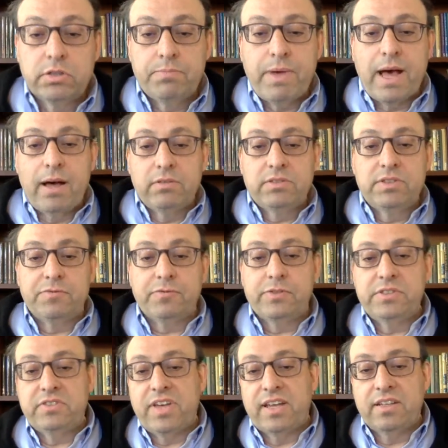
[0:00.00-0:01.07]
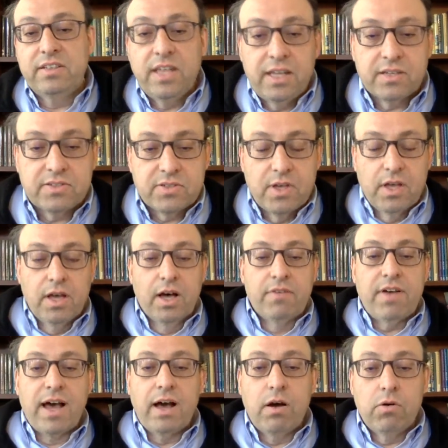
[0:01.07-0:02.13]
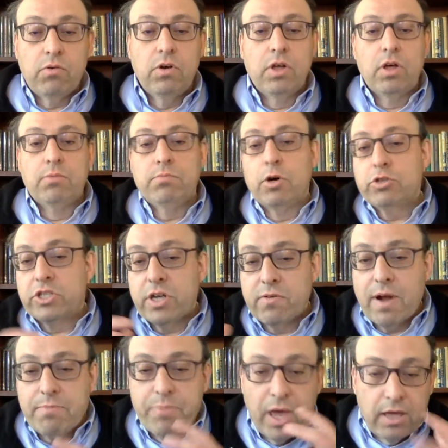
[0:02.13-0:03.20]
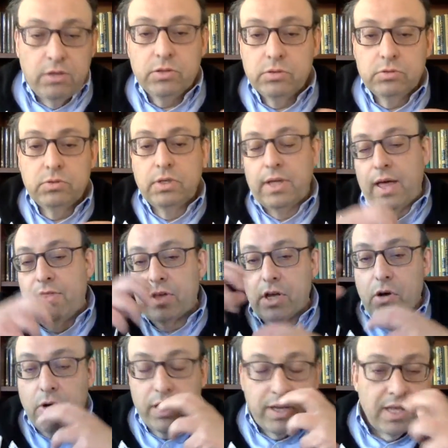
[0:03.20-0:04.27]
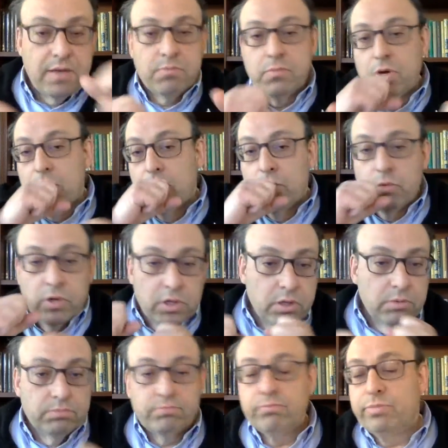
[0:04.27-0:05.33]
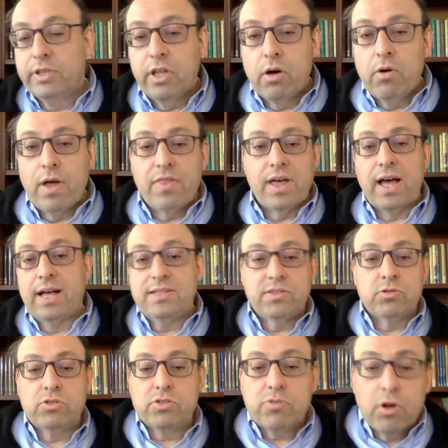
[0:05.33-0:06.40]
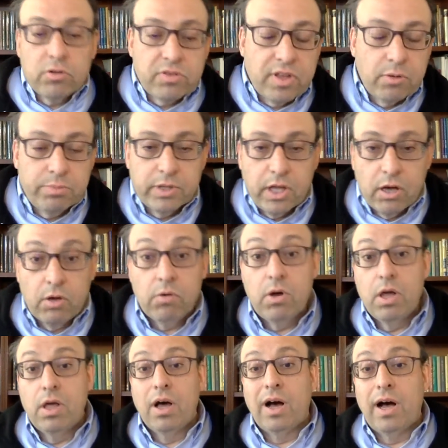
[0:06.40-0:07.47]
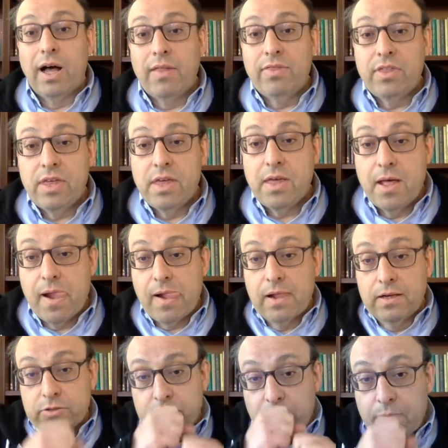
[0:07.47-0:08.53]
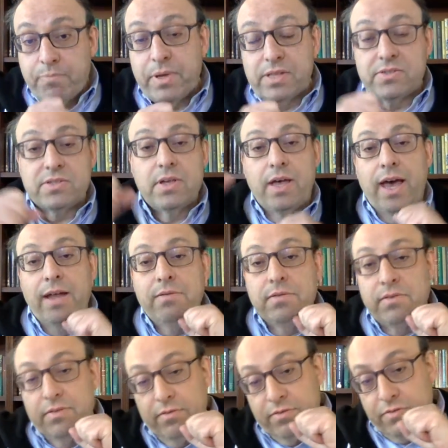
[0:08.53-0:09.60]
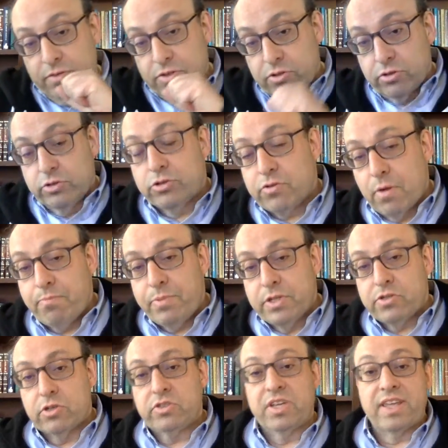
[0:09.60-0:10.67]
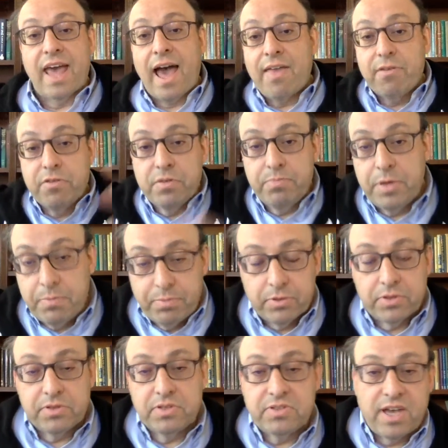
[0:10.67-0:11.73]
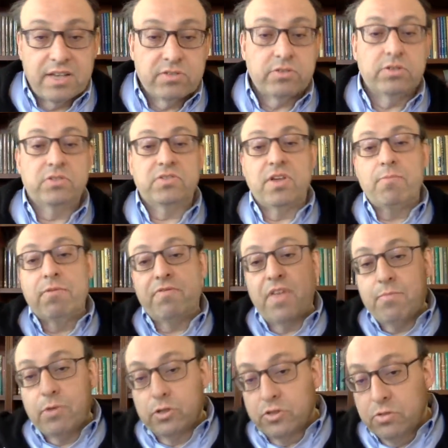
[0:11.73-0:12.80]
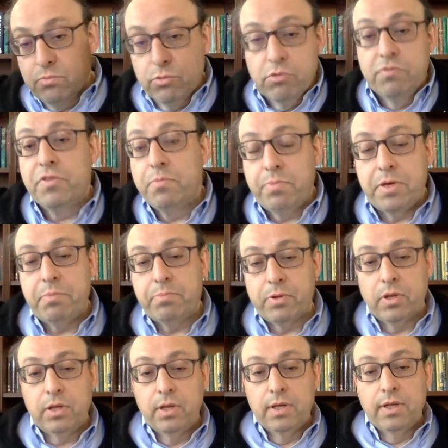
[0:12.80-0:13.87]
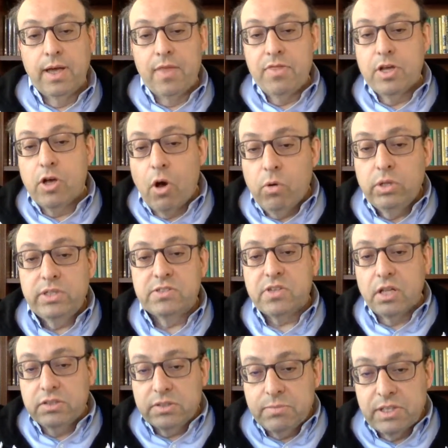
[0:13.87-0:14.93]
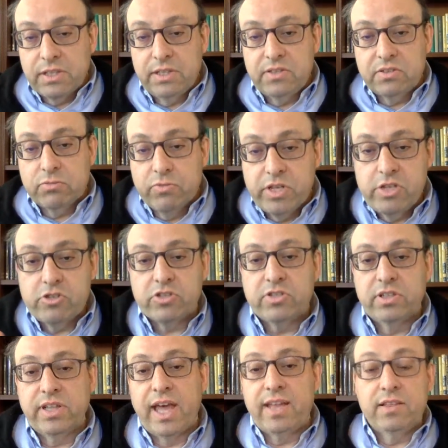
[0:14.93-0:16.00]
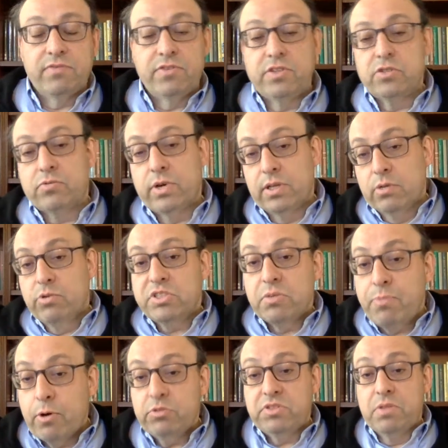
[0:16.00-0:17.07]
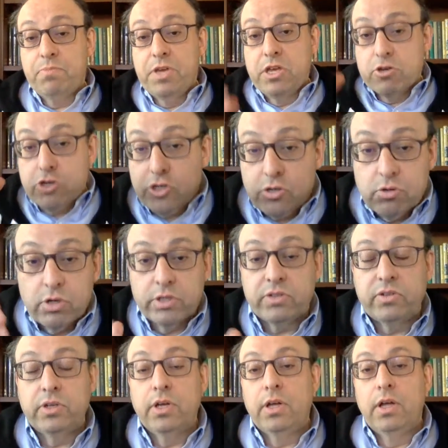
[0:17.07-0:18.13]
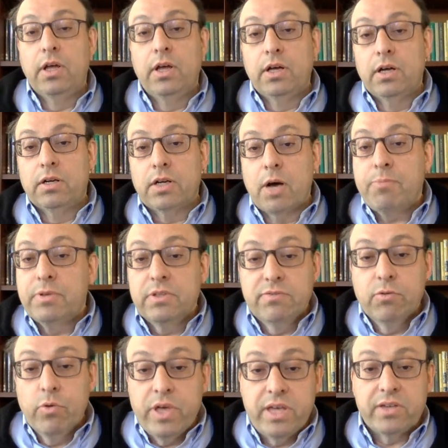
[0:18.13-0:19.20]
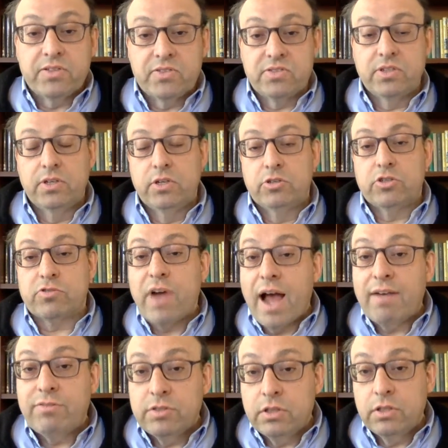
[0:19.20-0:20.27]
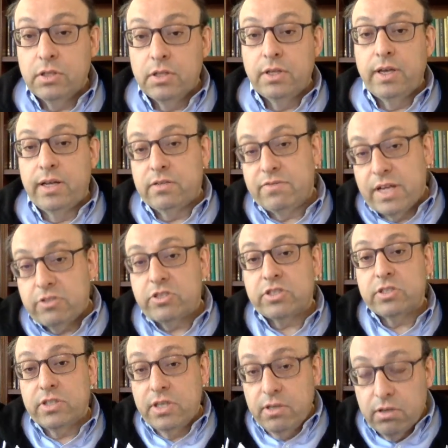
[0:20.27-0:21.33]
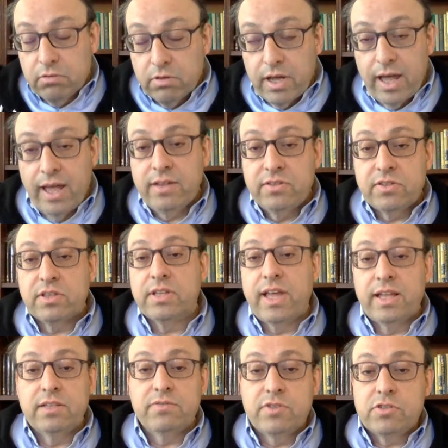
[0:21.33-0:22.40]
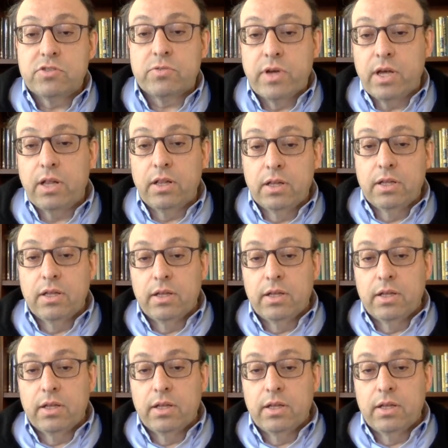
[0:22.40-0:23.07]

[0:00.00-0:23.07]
about different techniques of how Moshe Rabbeinu and the Kohanim will blow on the chatzotzrot, they'll blow on the trumpets. And certain trumpets are to gather the people in the desert. Some of them are to move the people. And the goal is ultimately to reach the land of Israel. It was supposed to be a short couple of weeks travel and eventually enter the land of Israel